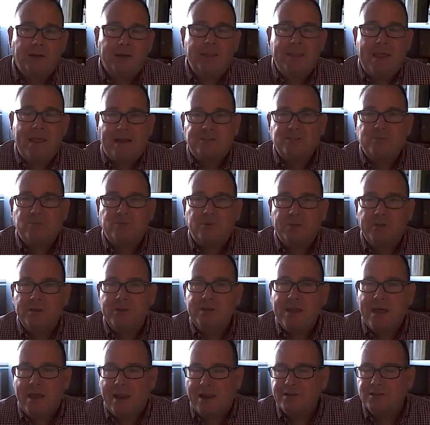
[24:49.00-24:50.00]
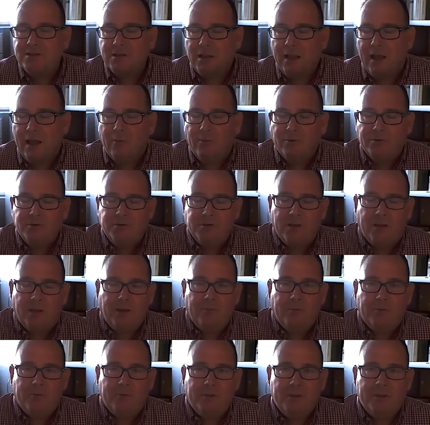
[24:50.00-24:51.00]
and that is a lot what you
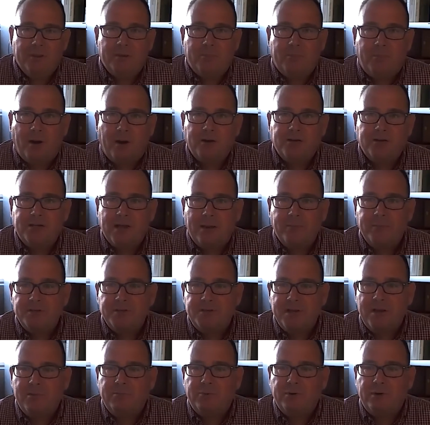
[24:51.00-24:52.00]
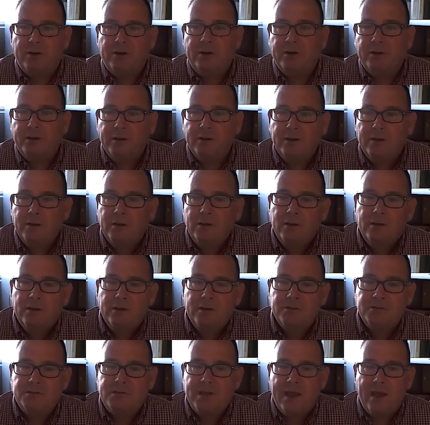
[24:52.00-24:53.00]
get in the part time and temporary
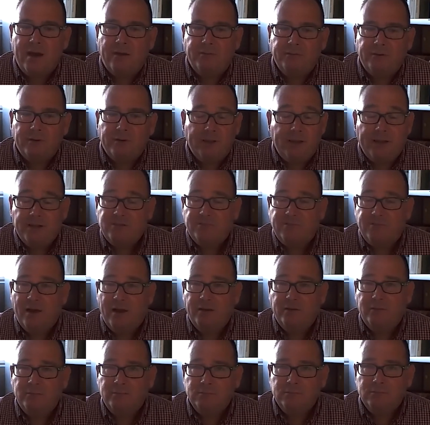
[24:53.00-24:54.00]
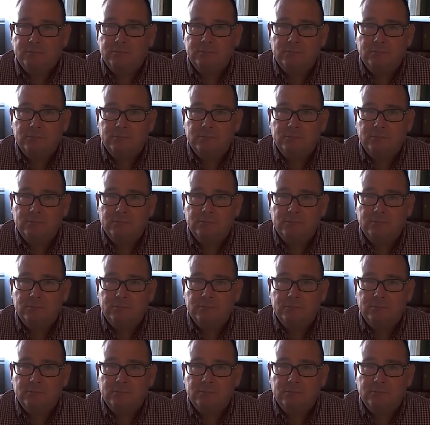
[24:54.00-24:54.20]
staff, and that's fine.